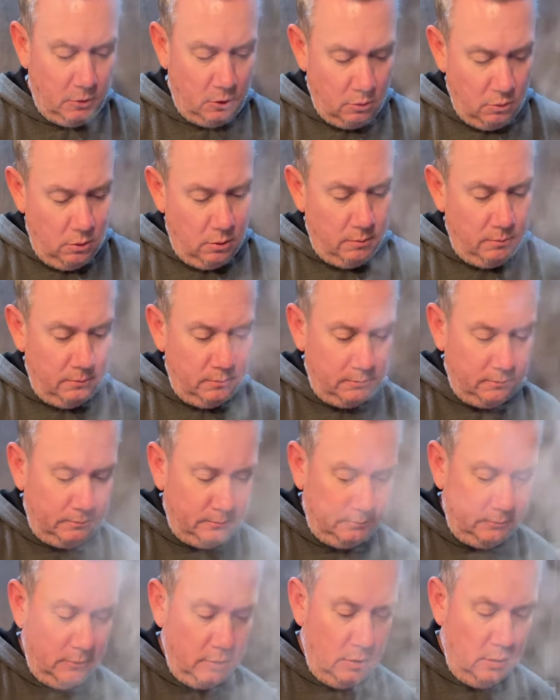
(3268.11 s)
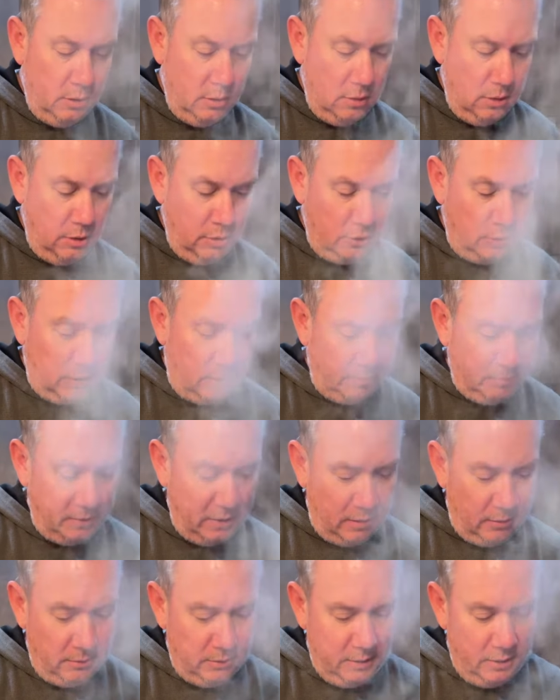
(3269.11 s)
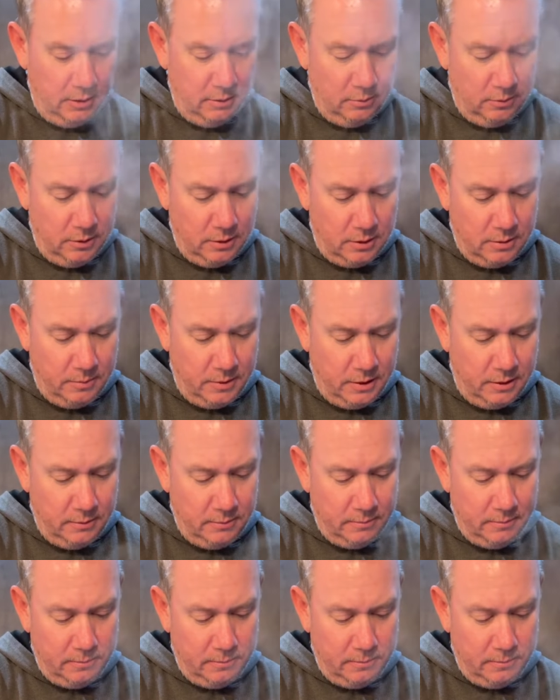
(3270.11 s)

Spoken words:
Whoop. Drop that one. He didn't want to come out.